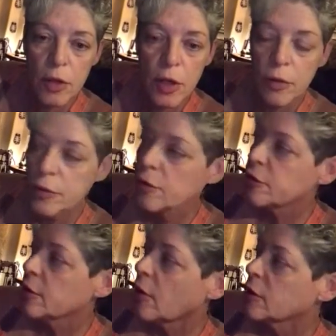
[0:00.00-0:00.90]
You know,
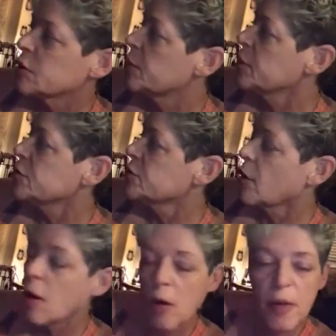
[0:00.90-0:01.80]
our experiences
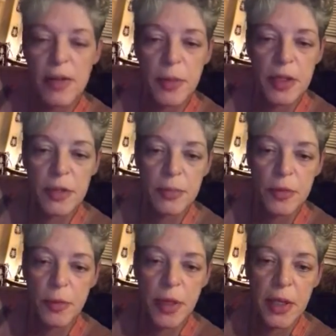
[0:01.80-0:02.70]
aren't always meant
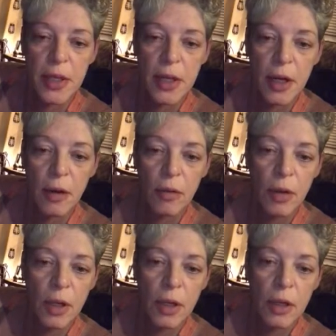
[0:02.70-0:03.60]
to be, you know,
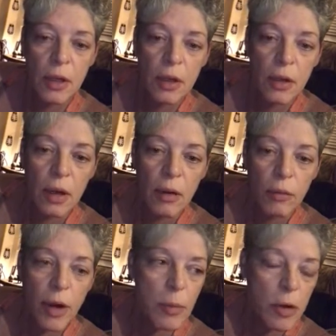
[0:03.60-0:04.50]

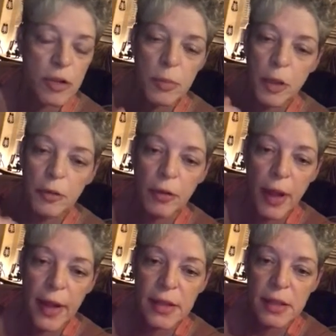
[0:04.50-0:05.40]
rainbows and
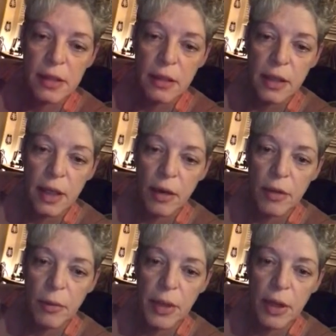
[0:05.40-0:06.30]
butterflies, you know,
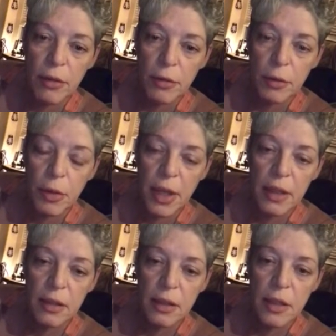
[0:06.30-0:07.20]
that we go through.
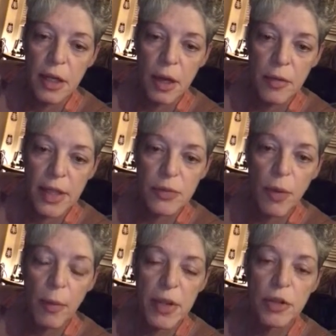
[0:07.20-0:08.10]
And, you know, that's
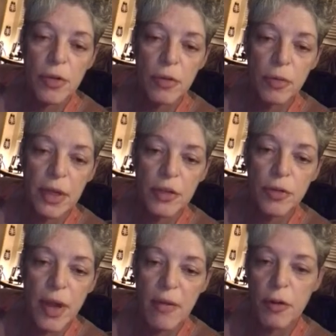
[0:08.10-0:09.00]
why we
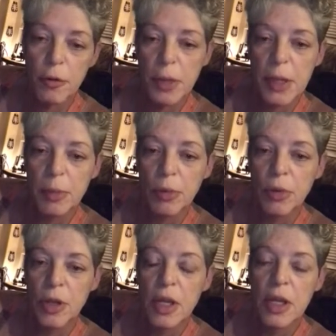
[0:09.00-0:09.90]
do have other people
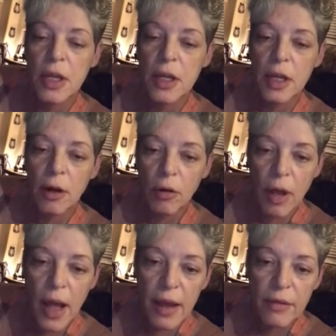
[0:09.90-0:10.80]
in our
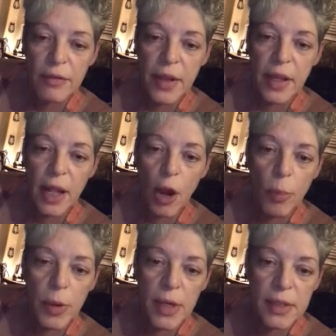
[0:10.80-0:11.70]
life that can
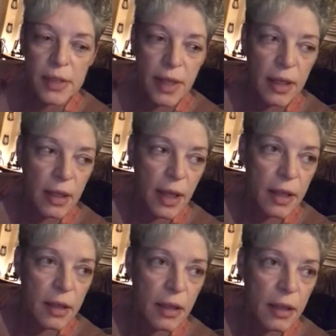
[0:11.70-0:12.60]
help us
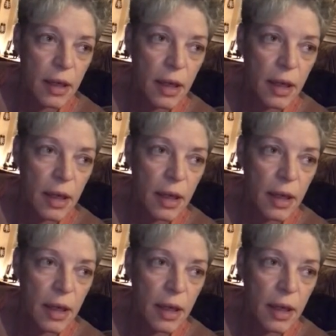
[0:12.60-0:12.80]
and